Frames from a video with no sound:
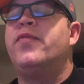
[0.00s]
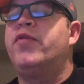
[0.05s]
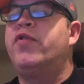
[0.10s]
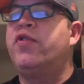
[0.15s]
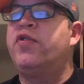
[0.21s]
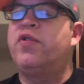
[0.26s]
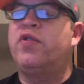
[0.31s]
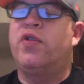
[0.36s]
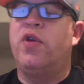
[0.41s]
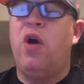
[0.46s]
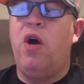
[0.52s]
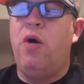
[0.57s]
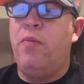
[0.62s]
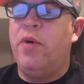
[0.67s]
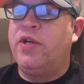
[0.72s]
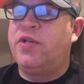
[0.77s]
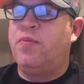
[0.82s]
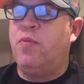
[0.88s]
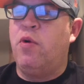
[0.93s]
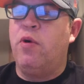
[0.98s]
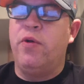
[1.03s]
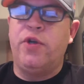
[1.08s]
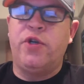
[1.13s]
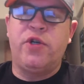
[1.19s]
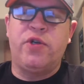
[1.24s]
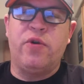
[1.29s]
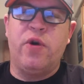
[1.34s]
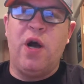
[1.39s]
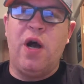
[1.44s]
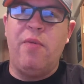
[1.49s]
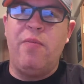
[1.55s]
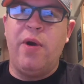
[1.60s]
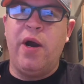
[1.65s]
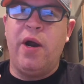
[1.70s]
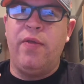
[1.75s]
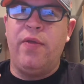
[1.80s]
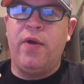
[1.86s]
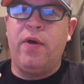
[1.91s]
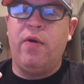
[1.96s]
So much more of the
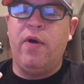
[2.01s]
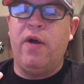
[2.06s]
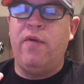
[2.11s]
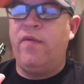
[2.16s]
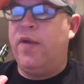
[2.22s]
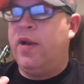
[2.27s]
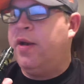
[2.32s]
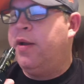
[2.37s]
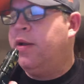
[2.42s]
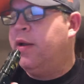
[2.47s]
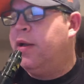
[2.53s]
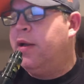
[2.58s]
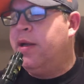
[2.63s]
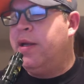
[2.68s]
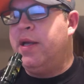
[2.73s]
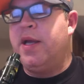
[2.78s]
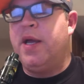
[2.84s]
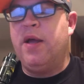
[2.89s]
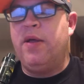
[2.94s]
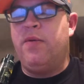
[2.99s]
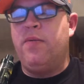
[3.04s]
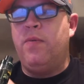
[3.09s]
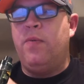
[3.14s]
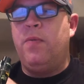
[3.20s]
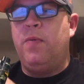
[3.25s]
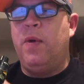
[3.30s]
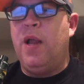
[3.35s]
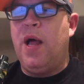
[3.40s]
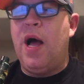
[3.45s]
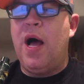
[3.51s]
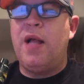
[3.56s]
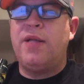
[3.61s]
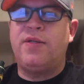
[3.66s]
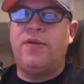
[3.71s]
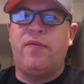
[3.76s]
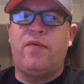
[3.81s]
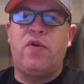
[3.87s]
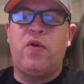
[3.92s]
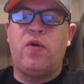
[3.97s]
strawberry in the Griffin. You get lots of